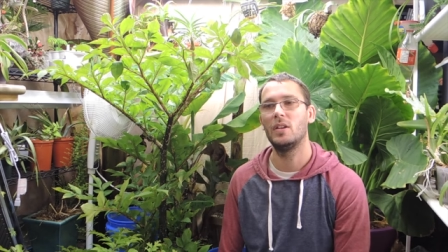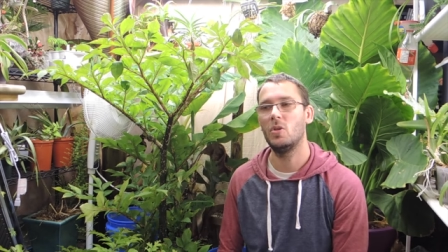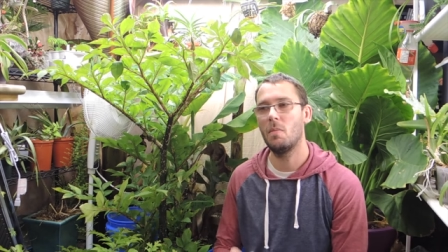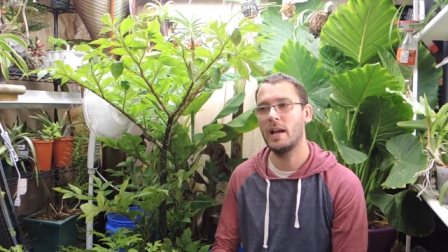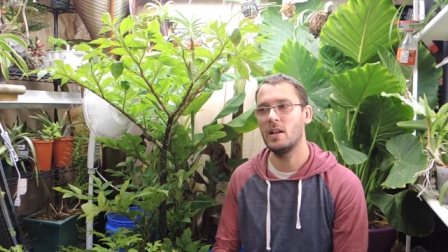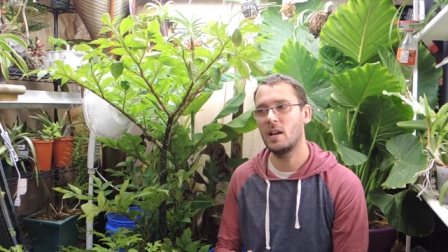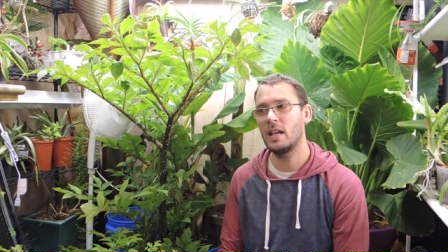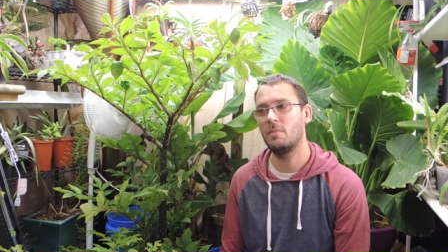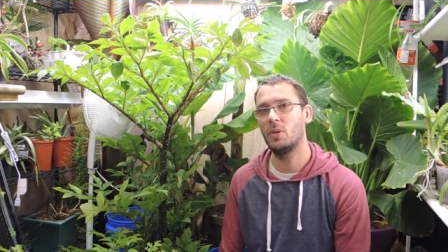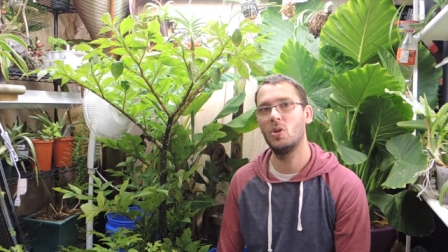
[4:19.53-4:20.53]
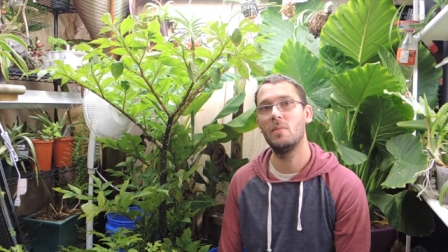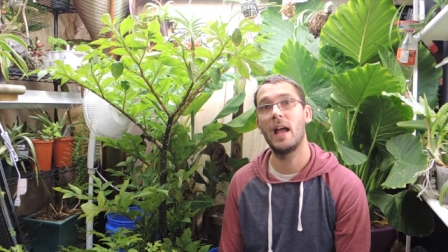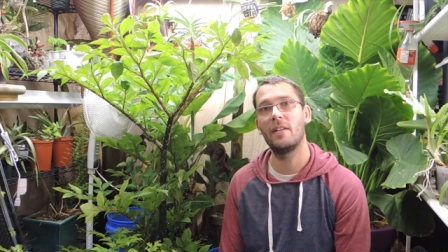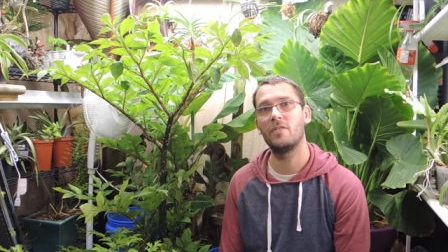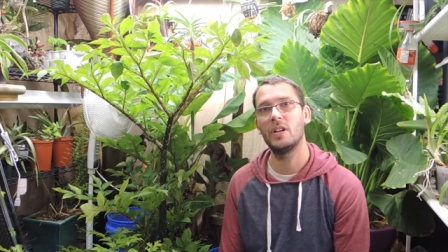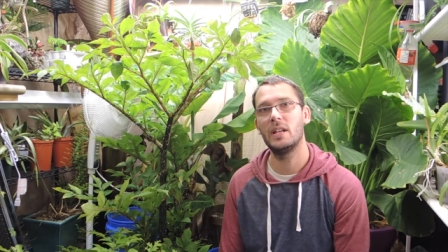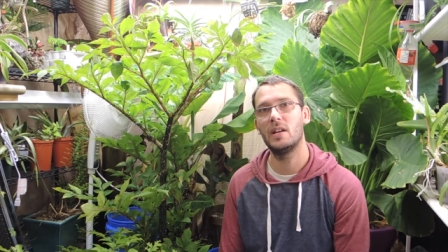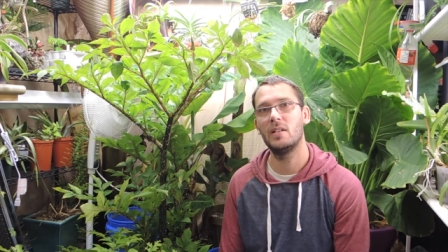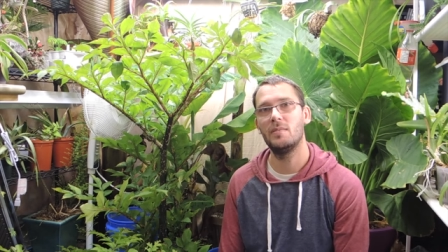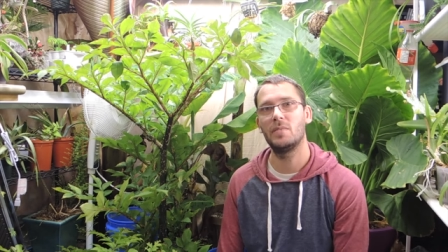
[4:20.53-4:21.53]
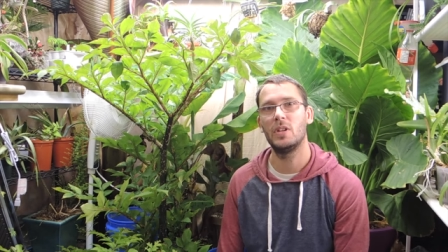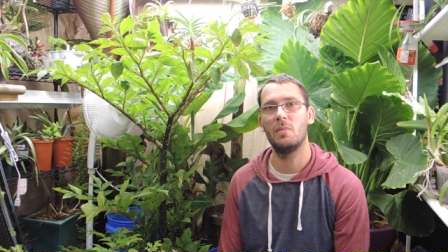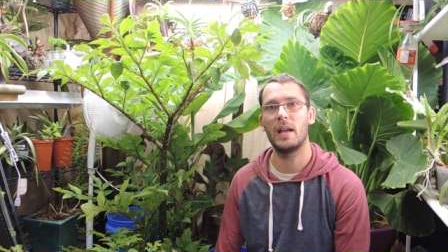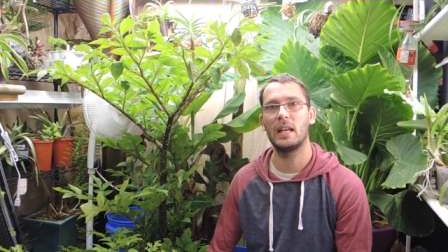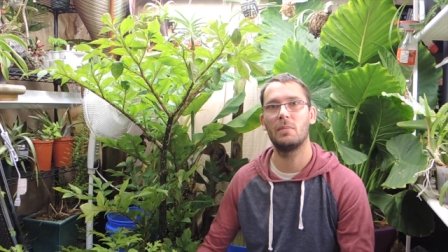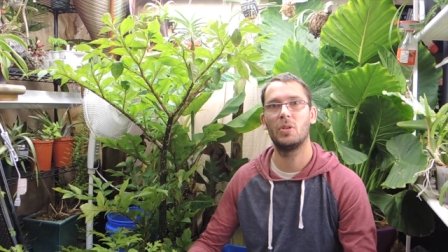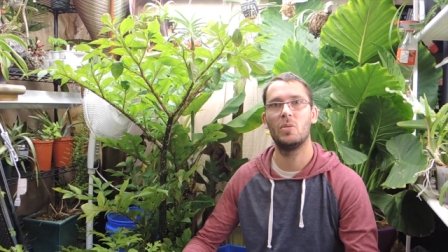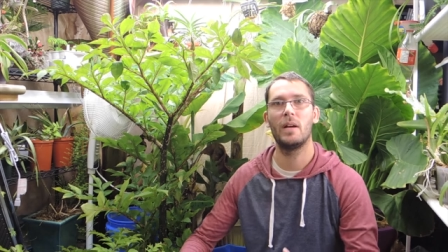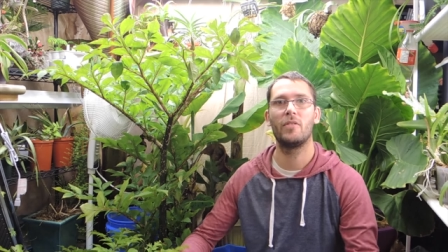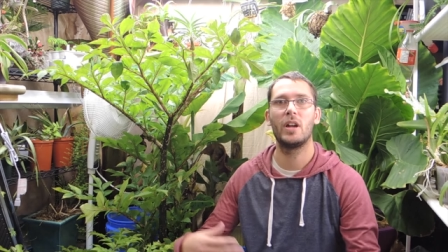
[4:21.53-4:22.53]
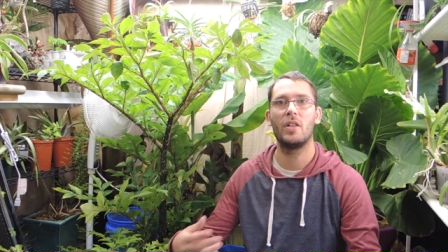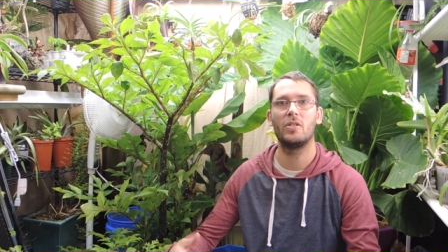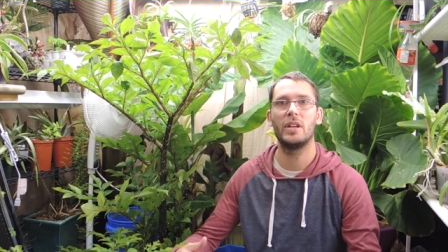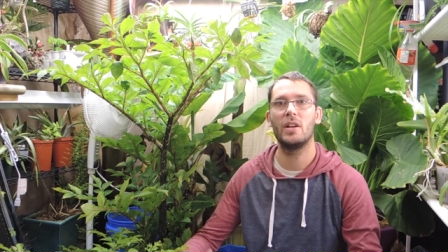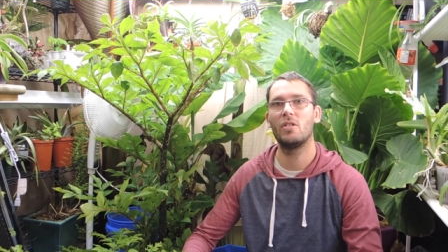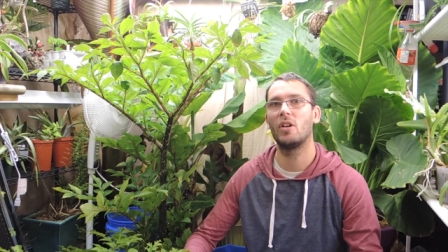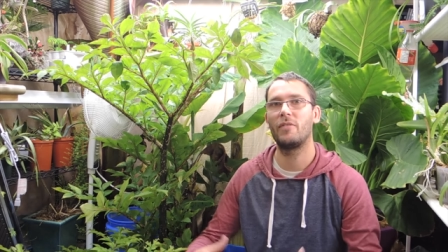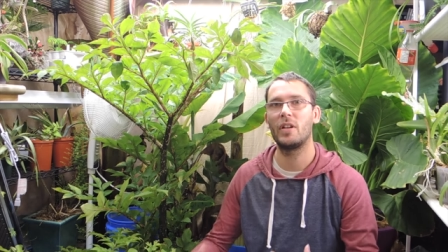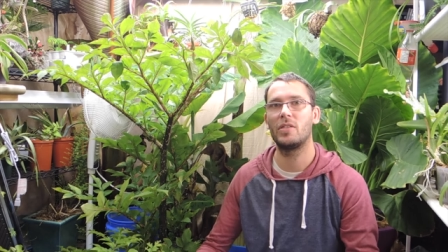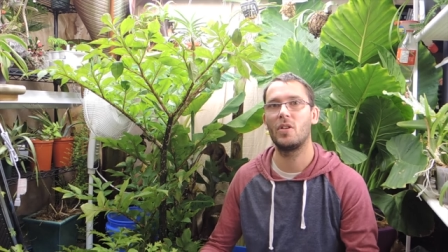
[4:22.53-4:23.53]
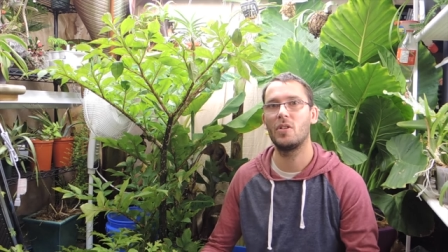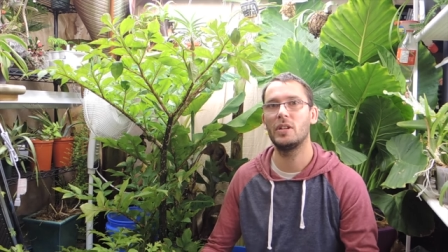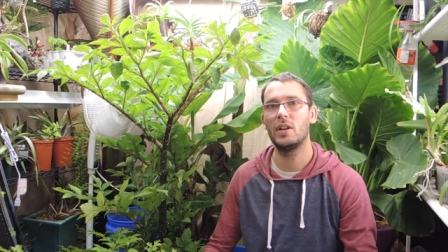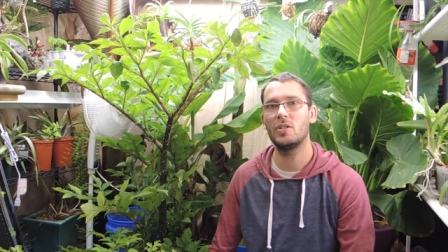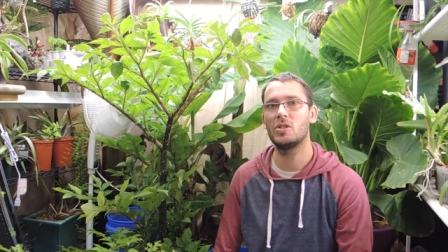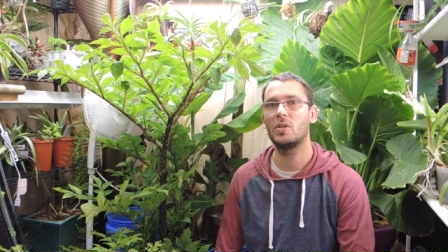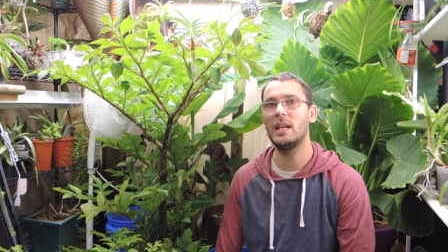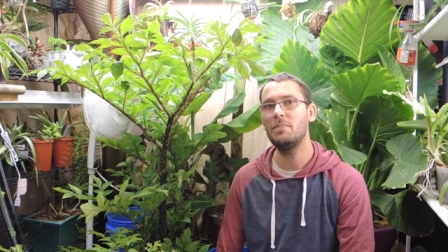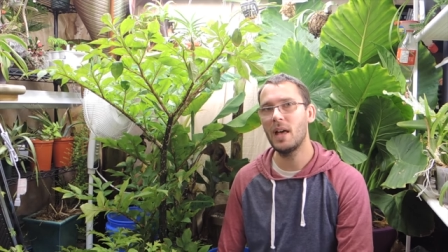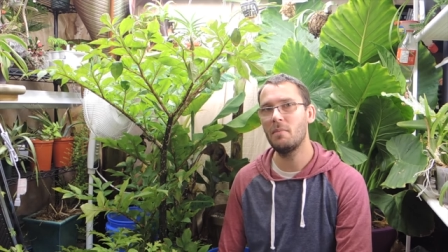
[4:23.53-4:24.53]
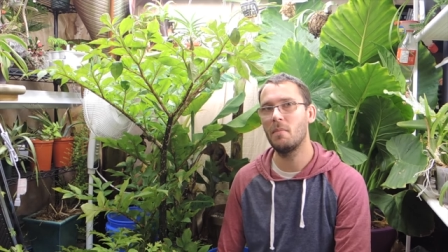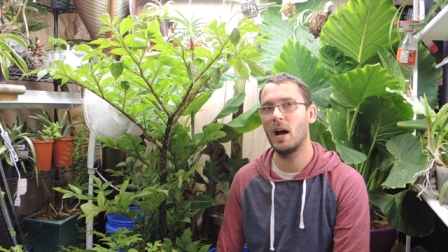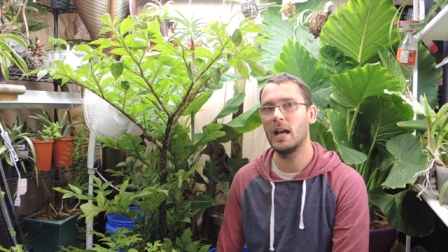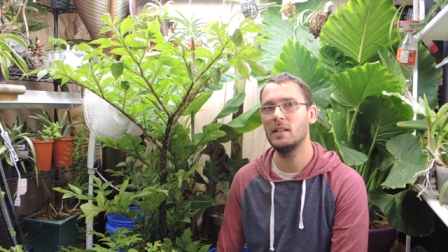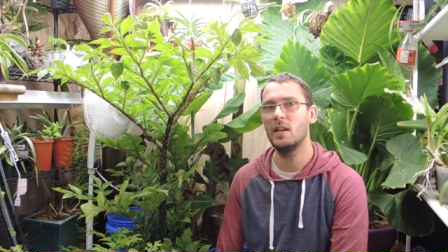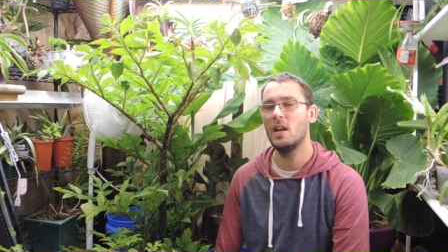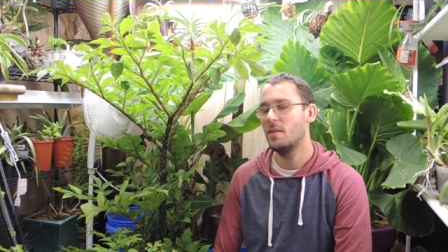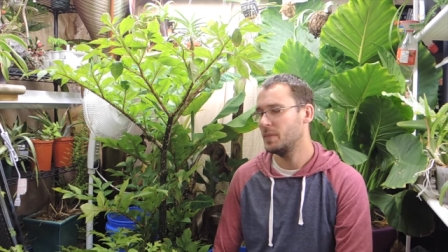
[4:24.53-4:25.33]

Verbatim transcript: you might not get a bloom every year. You might get a bloom every other year or every third year. So keep that in mind.